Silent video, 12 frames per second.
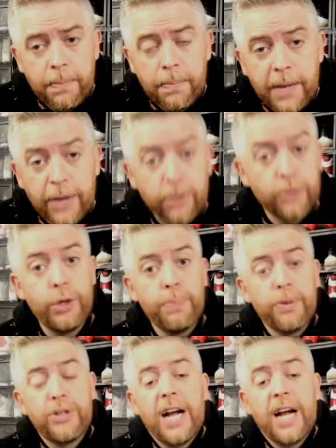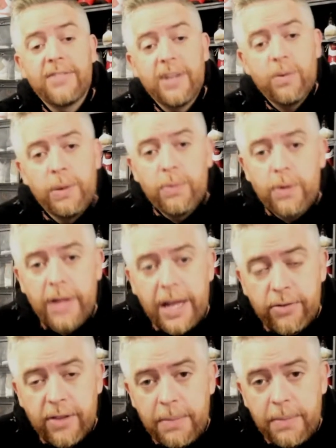get those super chats in. We will
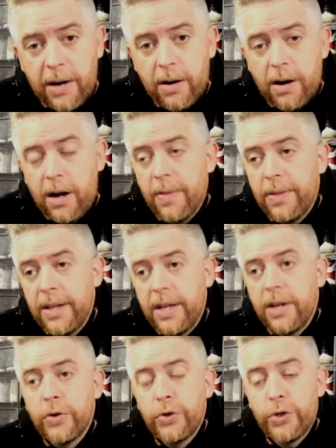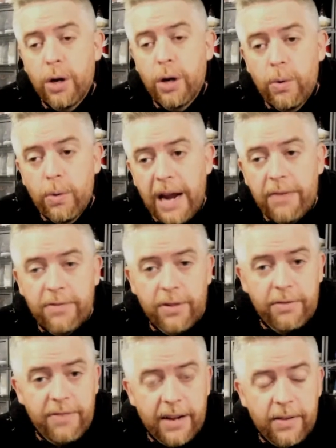answer them here on the show after
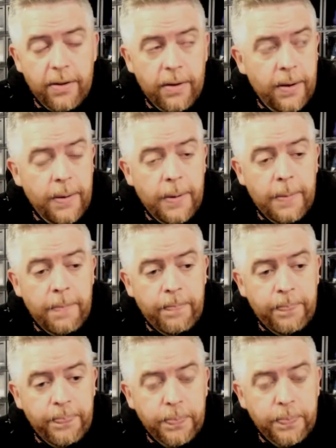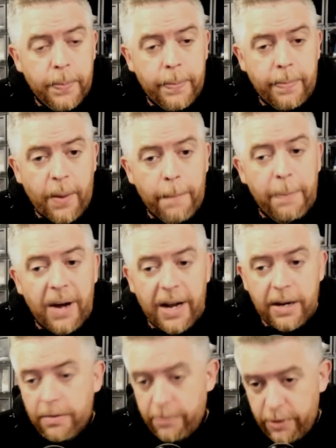the fact.
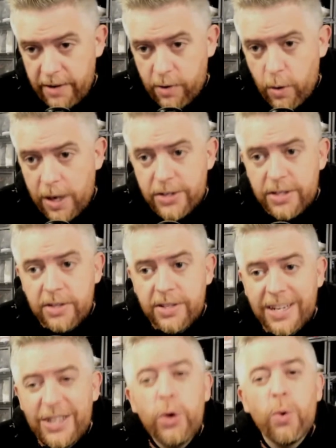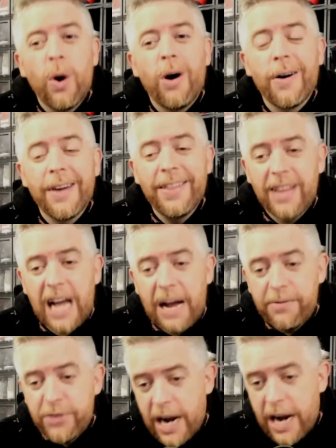But if you have questions and you are in the
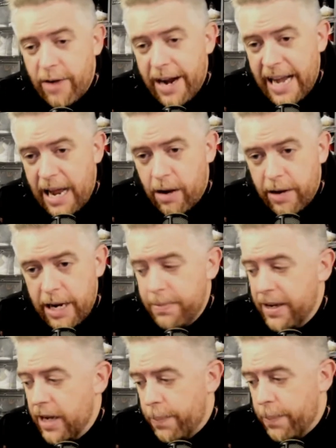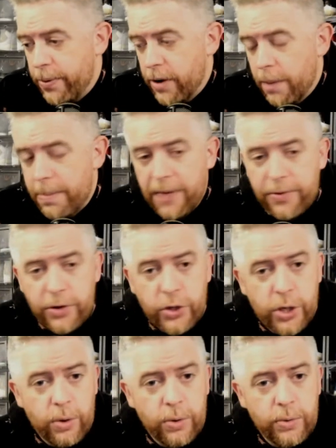live chat right now, hit me up about the
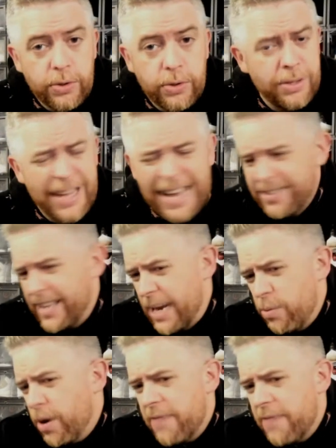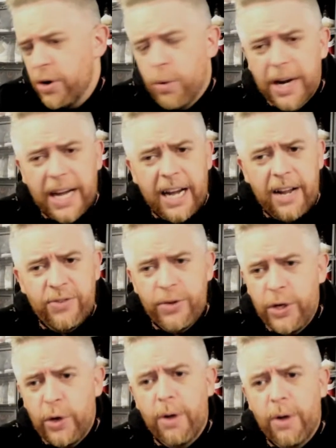shows last night, whatever you want to get into.
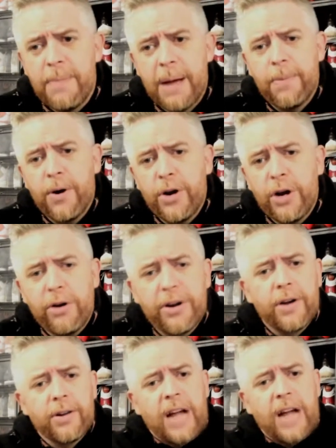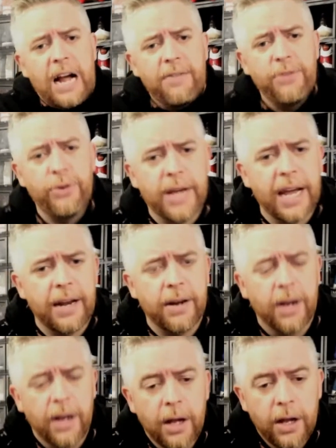You're a member. You're here live. You get
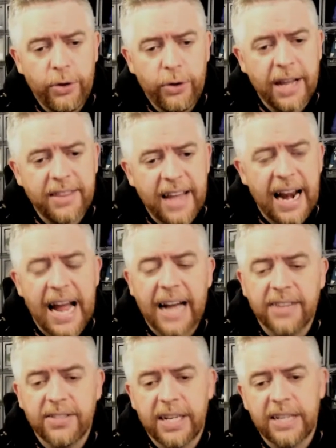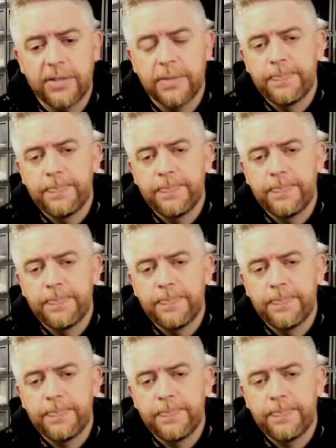that access.